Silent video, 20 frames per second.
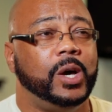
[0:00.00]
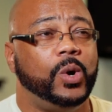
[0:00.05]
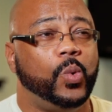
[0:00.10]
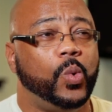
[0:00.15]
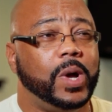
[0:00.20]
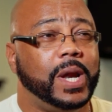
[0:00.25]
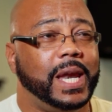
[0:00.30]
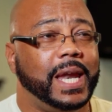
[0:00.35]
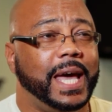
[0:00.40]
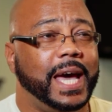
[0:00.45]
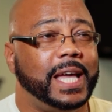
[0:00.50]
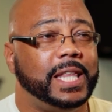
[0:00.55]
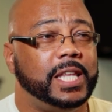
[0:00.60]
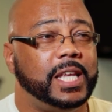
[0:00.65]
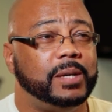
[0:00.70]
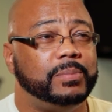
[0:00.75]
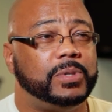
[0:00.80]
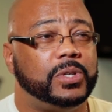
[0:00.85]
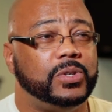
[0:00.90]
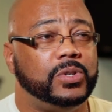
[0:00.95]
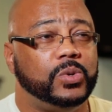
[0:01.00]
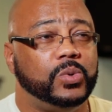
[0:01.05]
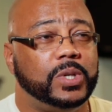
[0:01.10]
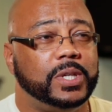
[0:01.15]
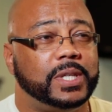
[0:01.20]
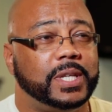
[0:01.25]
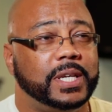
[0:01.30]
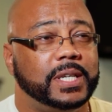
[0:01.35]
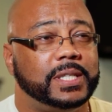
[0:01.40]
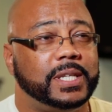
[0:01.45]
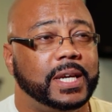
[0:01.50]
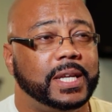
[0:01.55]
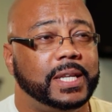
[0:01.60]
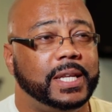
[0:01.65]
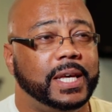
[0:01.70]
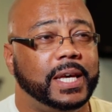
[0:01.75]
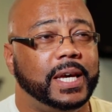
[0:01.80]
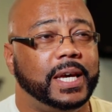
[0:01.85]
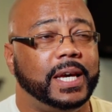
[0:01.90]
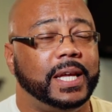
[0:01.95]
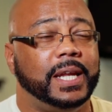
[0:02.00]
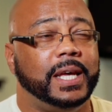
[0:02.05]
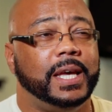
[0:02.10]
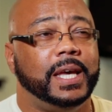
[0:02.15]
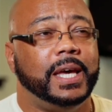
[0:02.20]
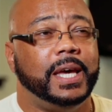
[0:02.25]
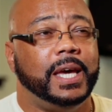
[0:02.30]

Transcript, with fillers: what led them to do the things they did,